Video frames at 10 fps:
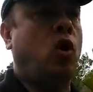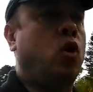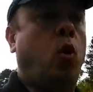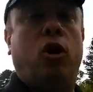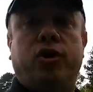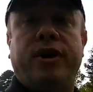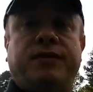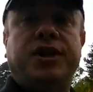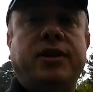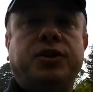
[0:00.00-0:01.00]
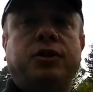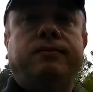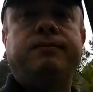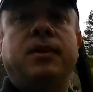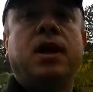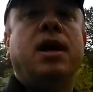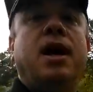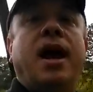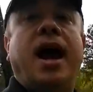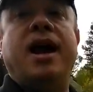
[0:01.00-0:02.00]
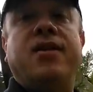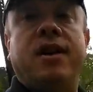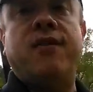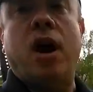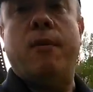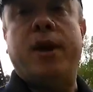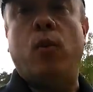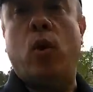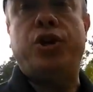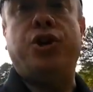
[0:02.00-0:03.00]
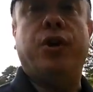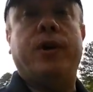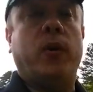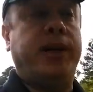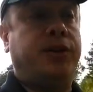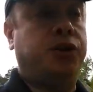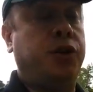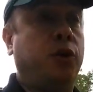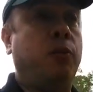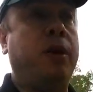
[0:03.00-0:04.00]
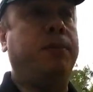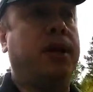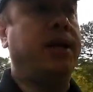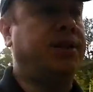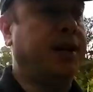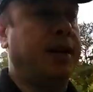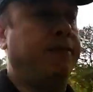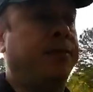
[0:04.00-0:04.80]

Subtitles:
quality of sensor, and the environment in which you're going to be placing it.